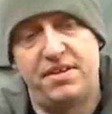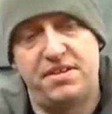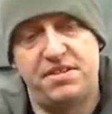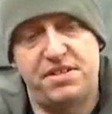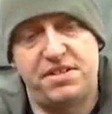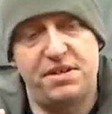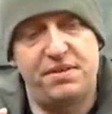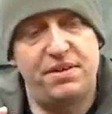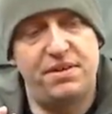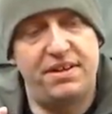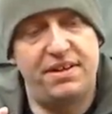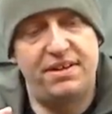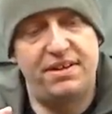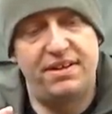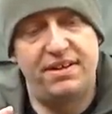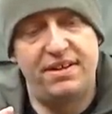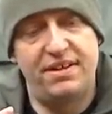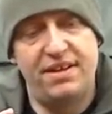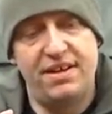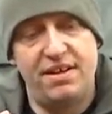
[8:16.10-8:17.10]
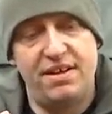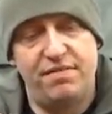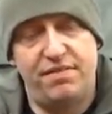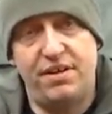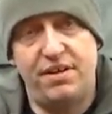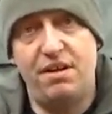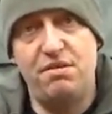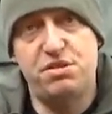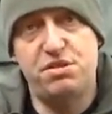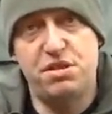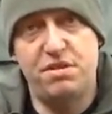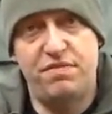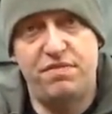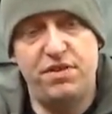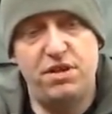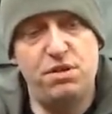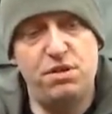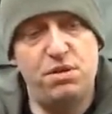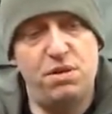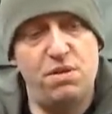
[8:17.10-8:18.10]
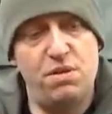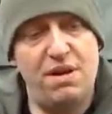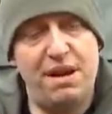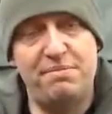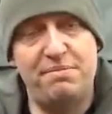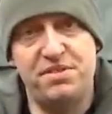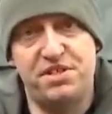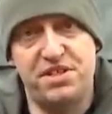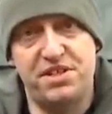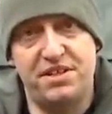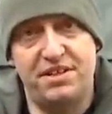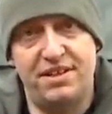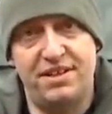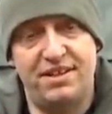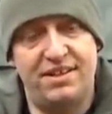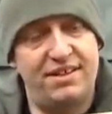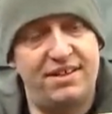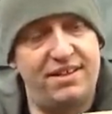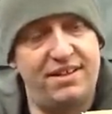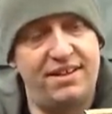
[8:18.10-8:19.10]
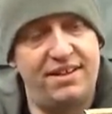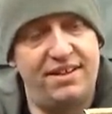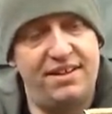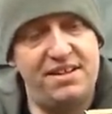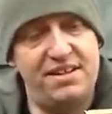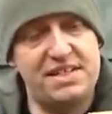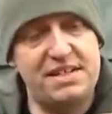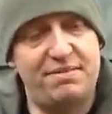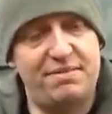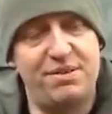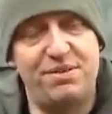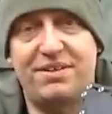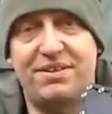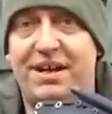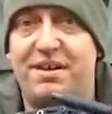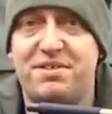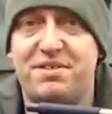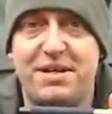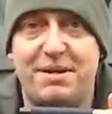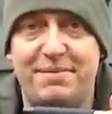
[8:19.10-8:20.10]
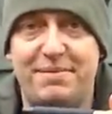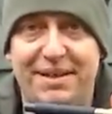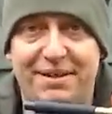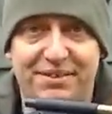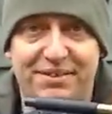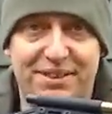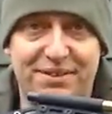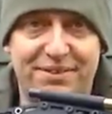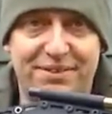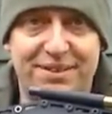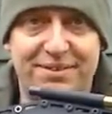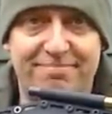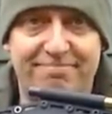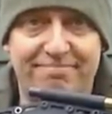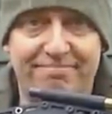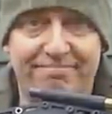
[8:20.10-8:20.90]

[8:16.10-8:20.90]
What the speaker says: So, for those of you who haven't seen it, let's have a little close-up now, shall we?